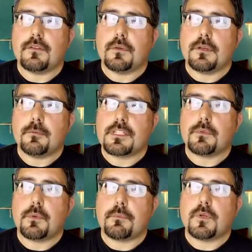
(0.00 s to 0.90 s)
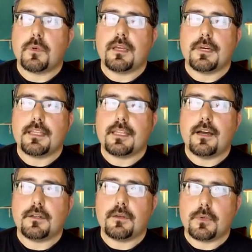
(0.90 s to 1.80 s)
only to be swept away by the
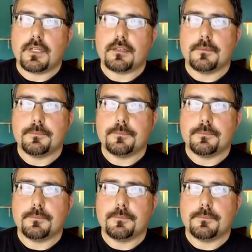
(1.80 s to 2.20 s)
howling wind.